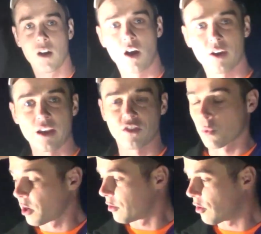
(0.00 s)
Okay, so we're
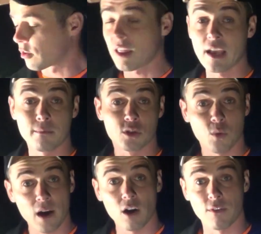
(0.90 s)
going to turn the
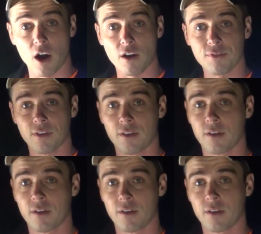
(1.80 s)
M12 off,